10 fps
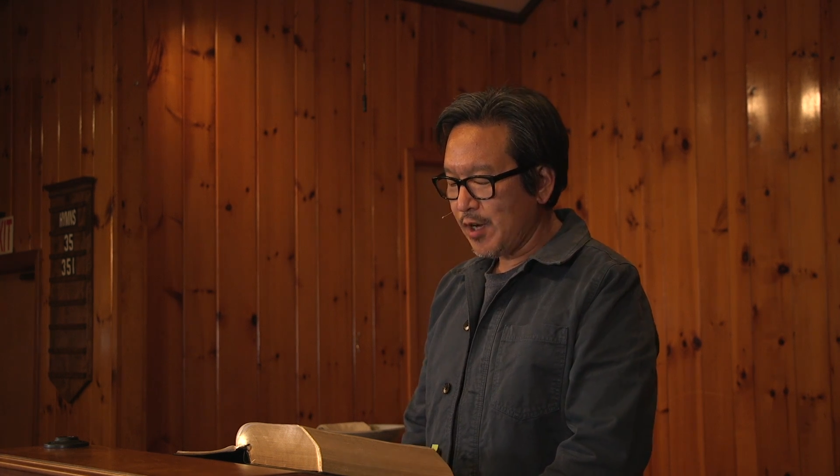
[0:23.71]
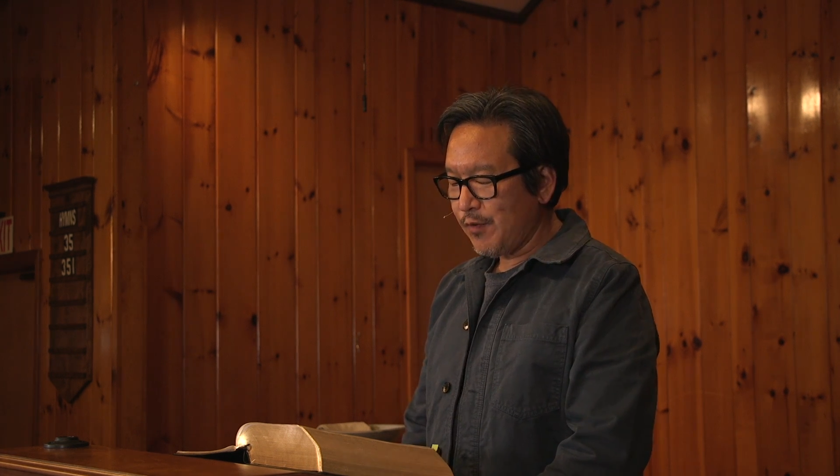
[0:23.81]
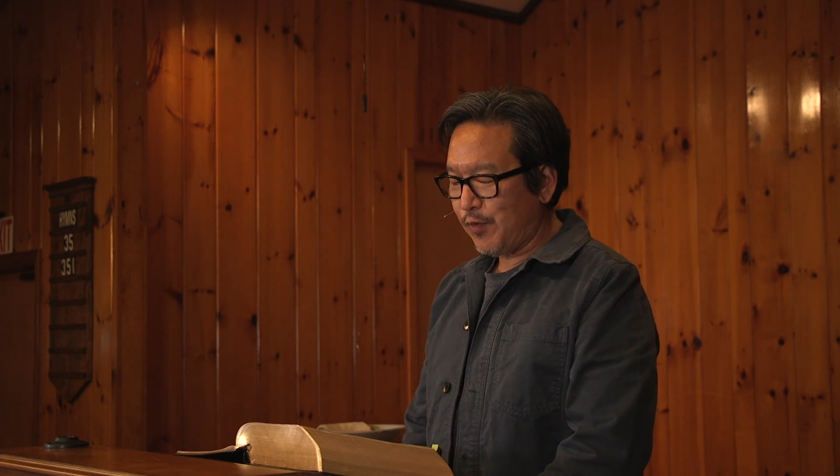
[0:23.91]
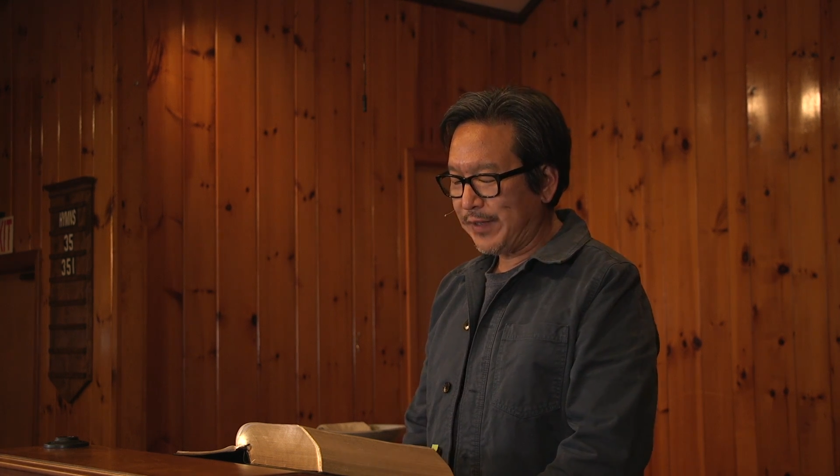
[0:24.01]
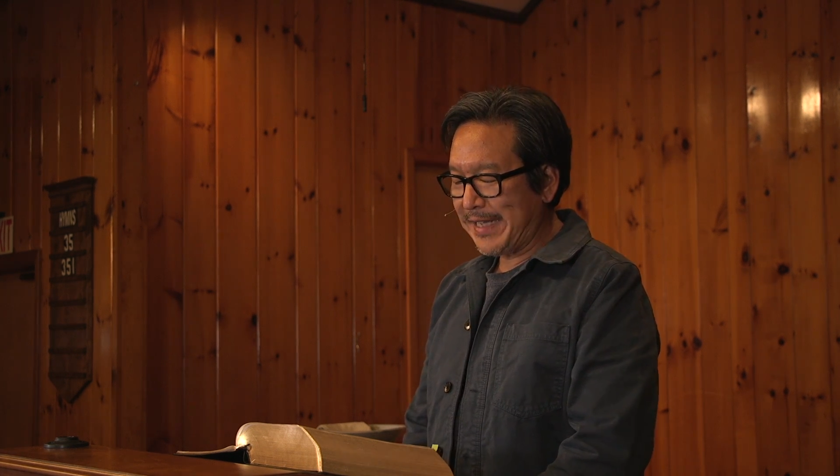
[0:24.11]

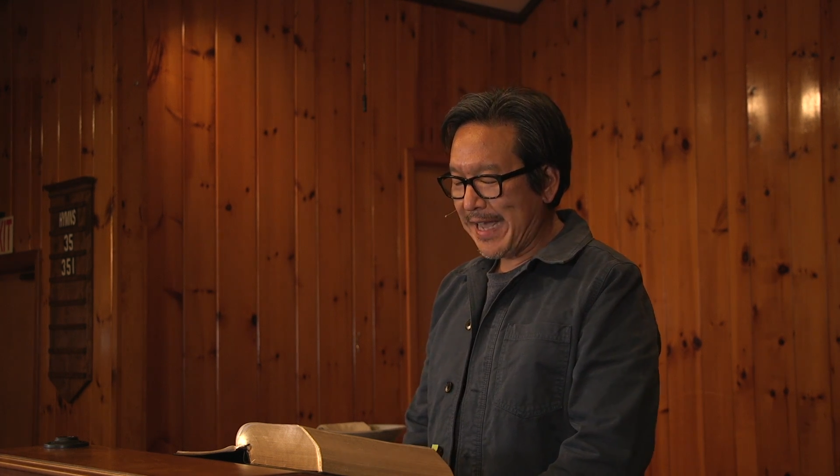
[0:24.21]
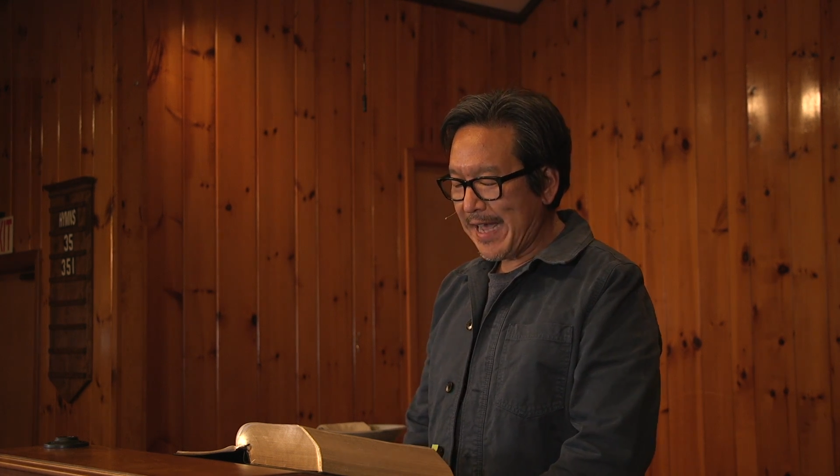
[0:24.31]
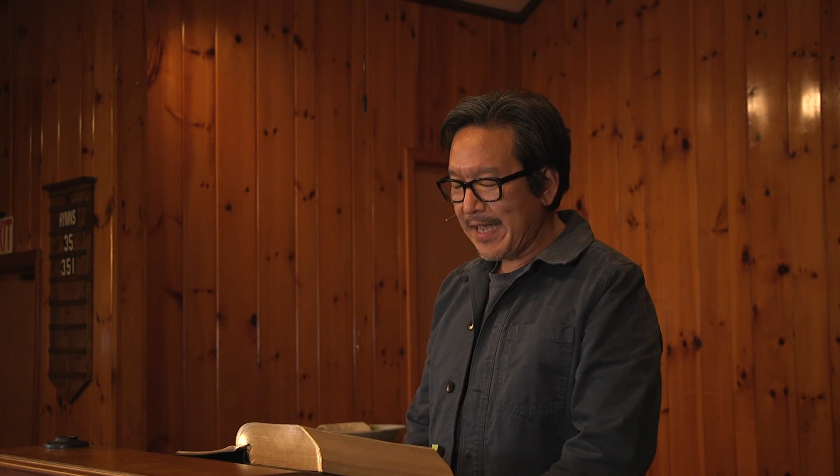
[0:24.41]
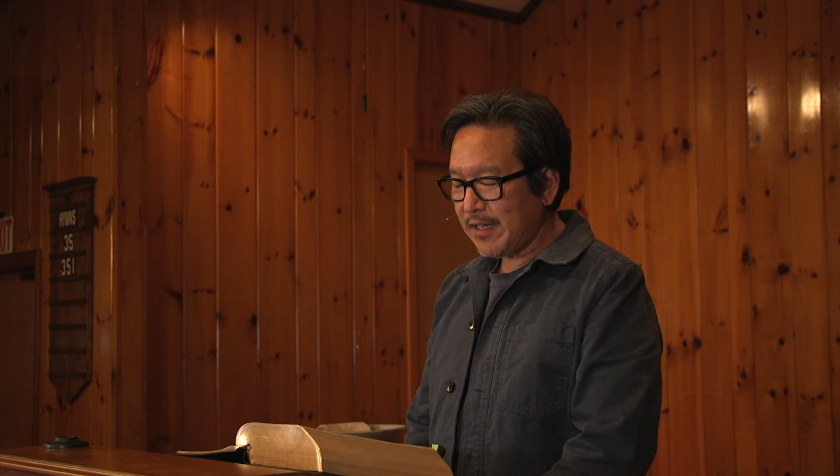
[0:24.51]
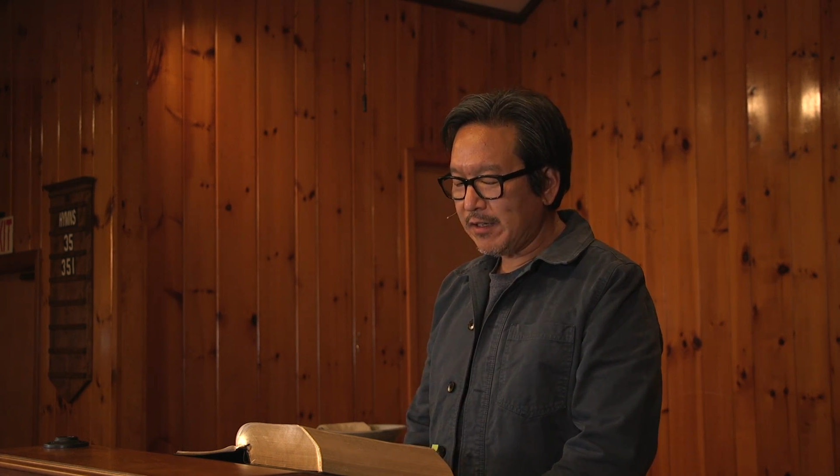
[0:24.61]
for the
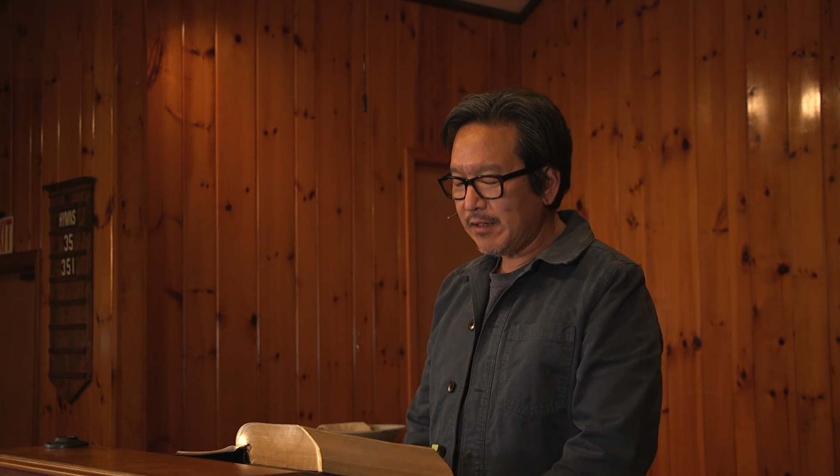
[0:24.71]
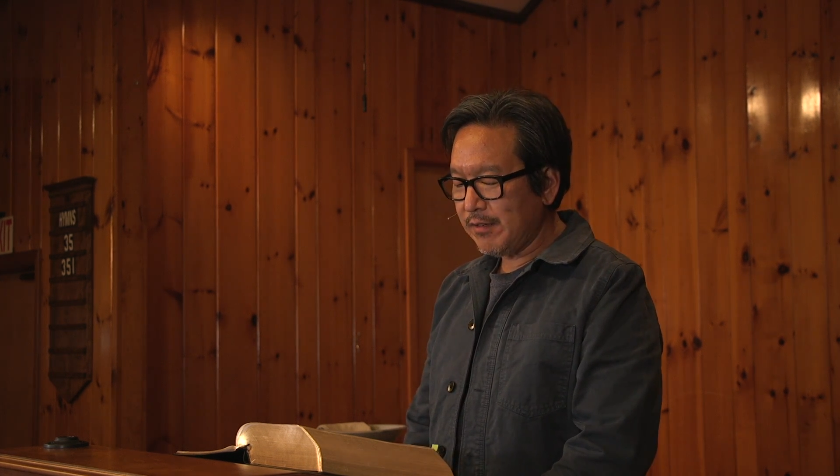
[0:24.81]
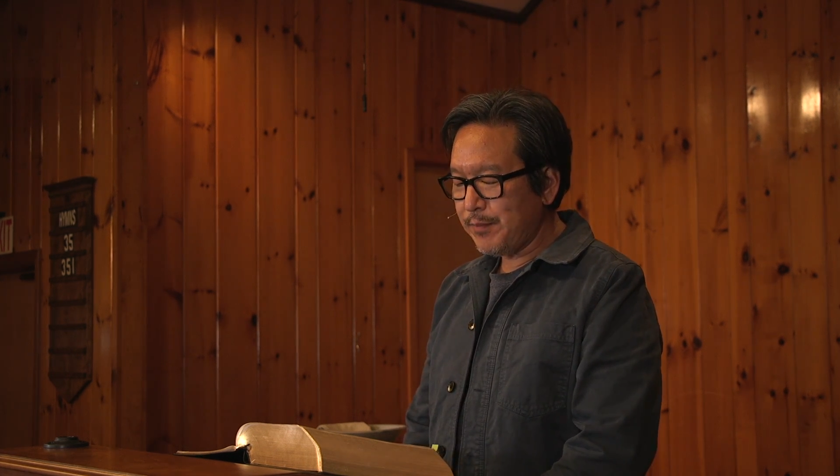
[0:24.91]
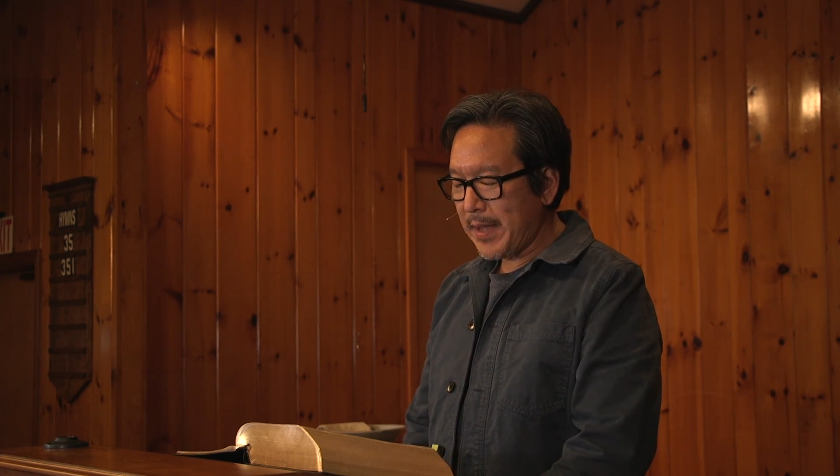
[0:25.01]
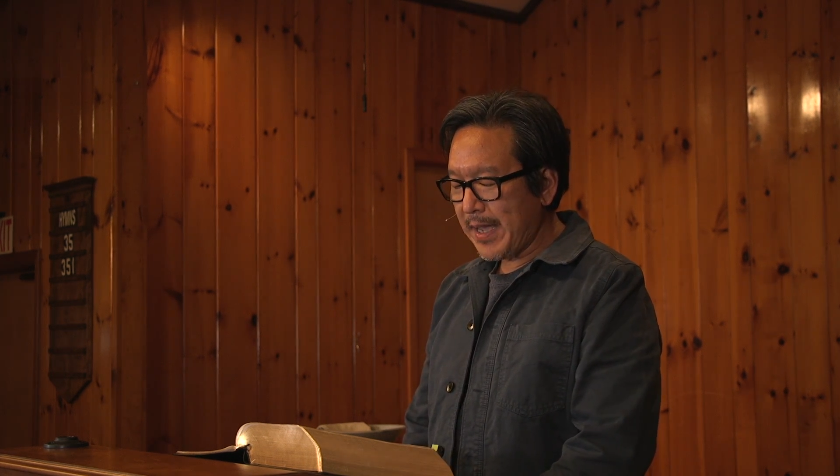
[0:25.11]
anger
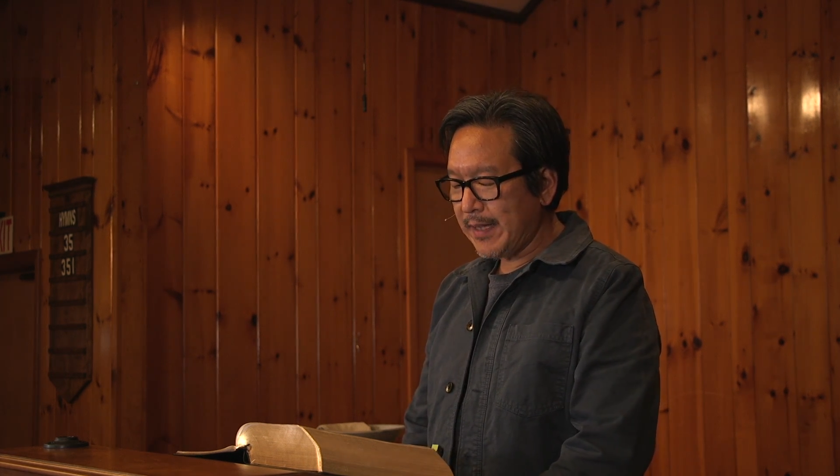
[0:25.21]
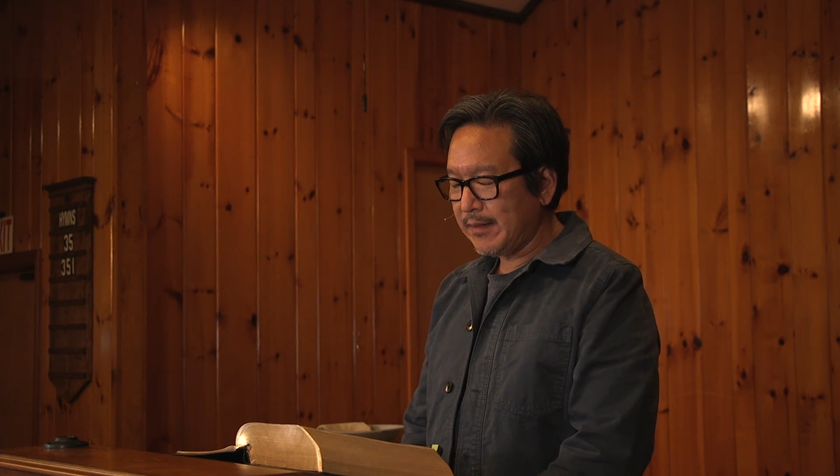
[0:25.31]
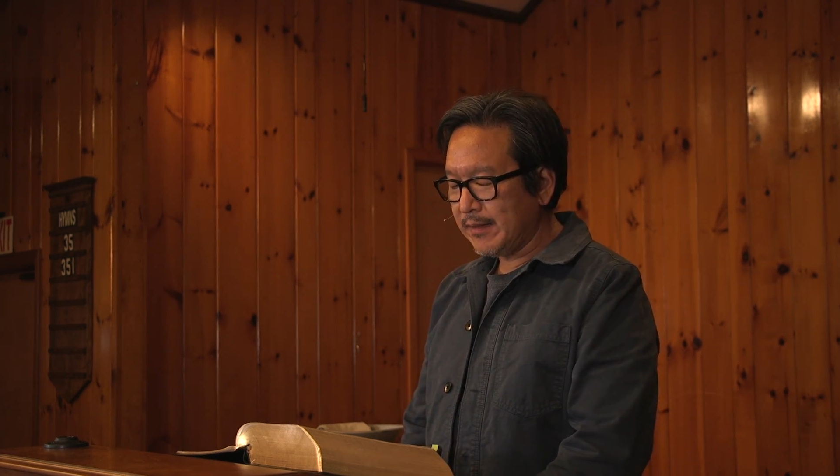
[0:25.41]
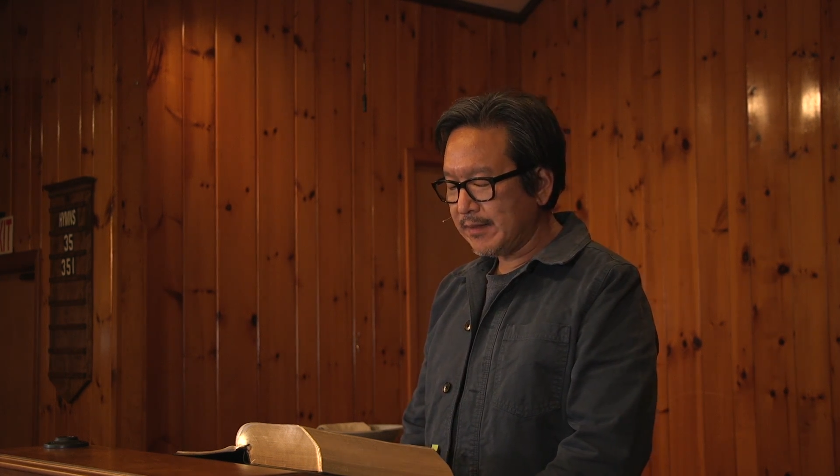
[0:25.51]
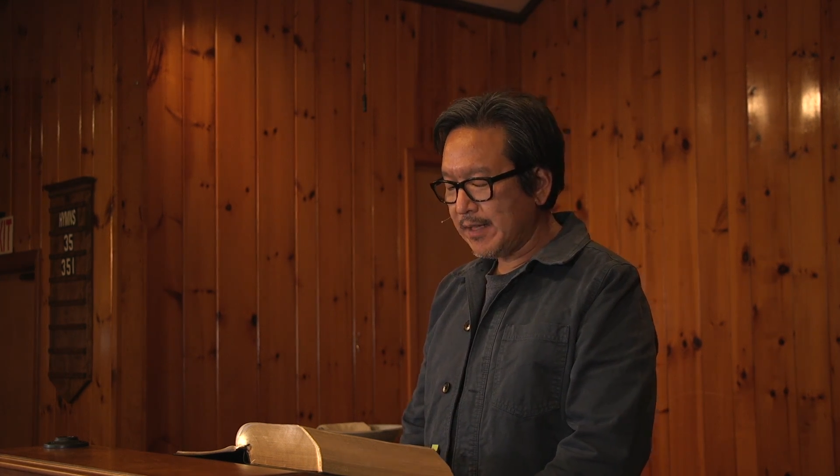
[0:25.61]
of man
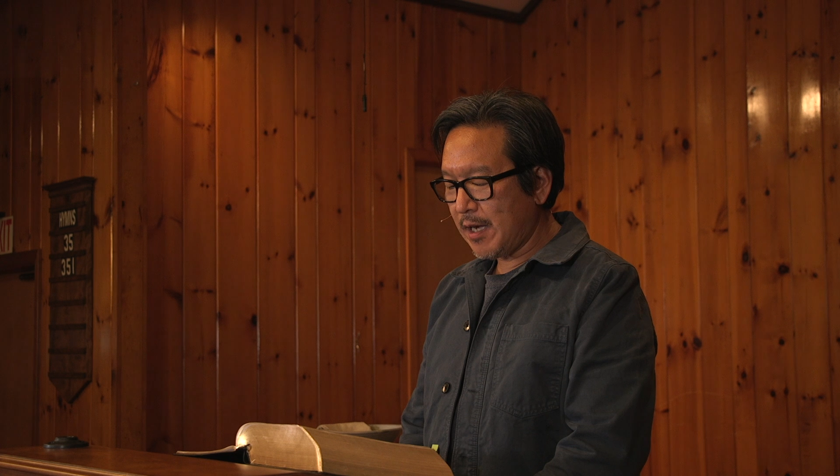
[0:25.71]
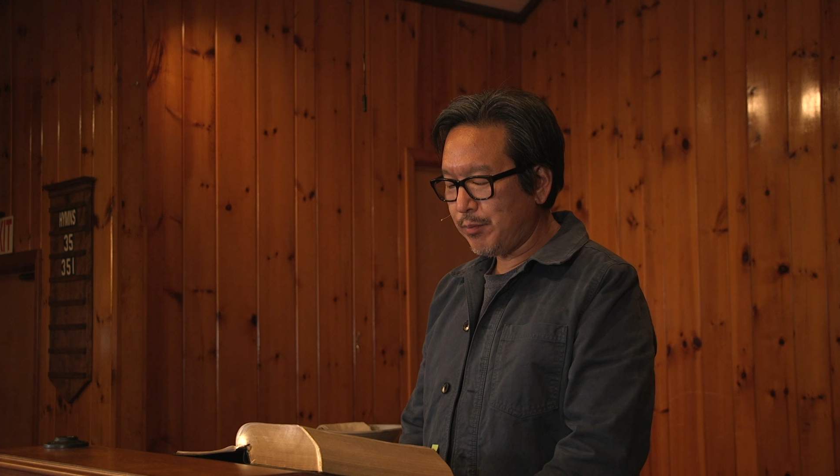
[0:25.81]
does not